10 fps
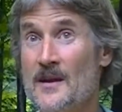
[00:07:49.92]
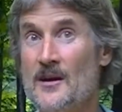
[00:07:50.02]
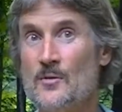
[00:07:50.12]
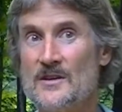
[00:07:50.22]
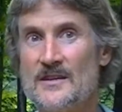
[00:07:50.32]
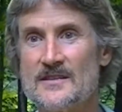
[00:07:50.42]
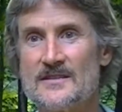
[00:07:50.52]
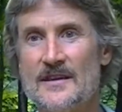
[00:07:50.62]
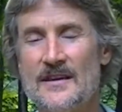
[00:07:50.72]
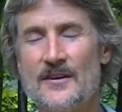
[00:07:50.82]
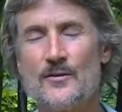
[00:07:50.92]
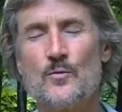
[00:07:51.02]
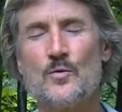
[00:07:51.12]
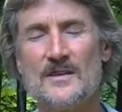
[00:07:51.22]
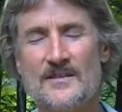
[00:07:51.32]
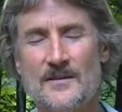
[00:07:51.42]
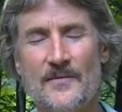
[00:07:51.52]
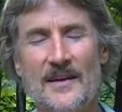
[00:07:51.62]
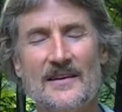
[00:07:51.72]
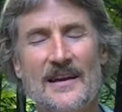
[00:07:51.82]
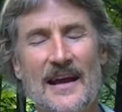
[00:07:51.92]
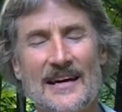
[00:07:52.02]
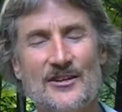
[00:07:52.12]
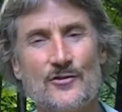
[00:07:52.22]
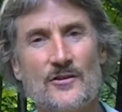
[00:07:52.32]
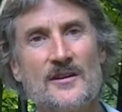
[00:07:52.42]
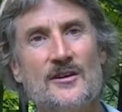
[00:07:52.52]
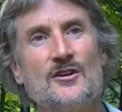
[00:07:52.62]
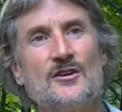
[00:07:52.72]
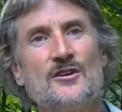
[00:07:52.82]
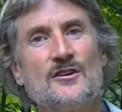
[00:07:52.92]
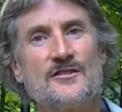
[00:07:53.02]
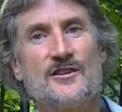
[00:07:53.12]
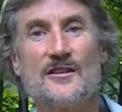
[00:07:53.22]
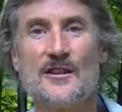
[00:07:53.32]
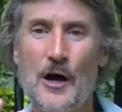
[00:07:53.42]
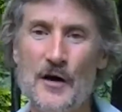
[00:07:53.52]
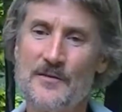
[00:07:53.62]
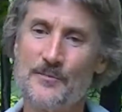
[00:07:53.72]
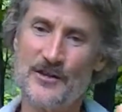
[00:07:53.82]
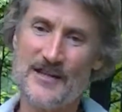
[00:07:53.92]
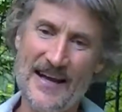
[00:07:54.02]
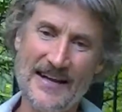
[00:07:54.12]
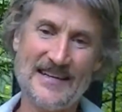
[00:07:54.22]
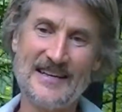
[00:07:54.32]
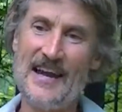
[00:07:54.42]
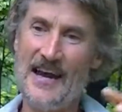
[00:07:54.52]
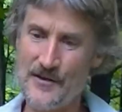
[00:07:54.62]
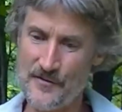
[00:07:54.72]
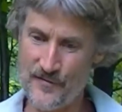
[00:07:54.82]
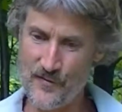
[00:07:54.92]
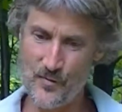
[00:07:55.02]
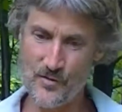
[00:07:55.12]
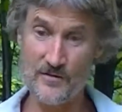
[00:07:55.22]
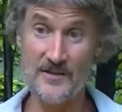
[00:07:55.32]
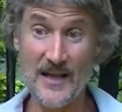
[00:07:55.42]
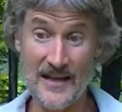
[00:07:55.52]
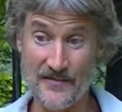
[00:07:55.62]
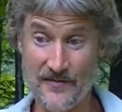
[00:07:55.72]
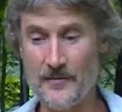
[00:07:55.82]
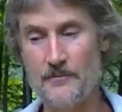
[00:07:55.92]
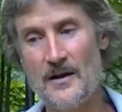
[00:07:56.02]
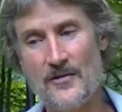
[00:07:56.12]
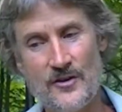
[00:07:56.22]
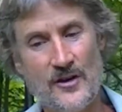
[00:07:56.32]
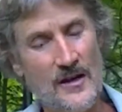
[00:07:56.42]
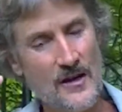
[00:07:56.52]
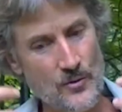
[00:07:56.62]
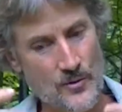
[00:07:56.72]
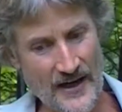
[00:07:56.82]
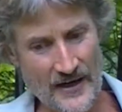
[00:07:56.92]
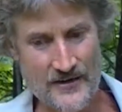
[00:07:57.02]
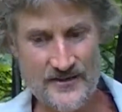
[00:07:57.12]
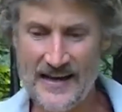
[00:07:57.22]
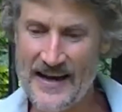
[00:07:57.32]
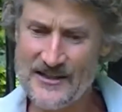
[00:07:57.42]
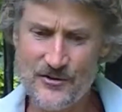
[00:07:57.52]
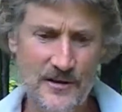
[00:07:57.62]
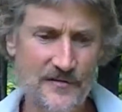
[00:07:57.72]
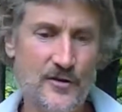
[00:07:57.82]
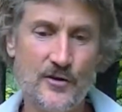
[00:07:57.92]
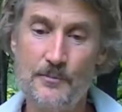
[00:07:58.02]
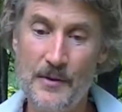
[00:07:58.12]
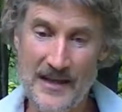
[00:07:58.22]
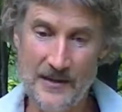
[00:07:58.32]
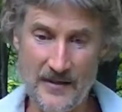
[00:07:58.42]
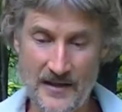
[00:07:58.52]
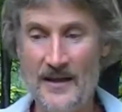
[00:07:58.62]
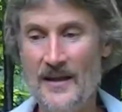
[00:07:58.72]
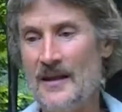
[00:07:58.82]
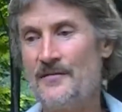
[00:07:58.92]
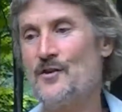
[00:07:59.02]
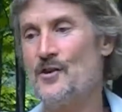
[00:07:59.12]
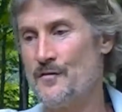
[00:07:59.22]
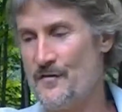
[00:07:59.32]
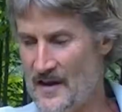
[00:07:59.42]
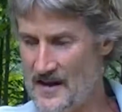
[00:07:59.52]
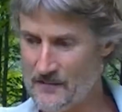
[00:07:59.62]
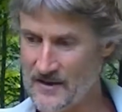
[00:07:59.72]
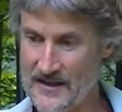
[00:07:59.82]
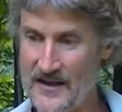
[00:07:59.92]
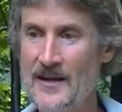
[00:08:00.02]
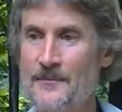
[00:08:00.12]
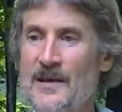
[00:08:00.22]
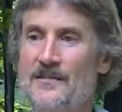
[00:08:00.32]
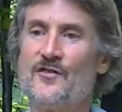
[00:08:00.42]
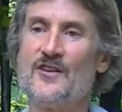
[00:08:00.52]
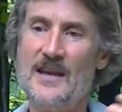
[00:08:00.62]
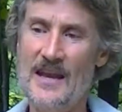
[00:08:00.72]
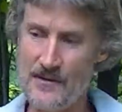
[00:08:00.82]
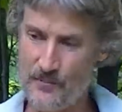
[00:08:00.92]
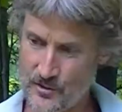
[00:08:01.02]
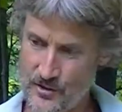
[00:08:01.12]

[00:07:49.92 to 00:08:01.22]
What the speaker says: which is the inner wisdom that naturally yearns to love and protect and care for life. The mother who cares naturally for her baby and for her family and for the neighborhood and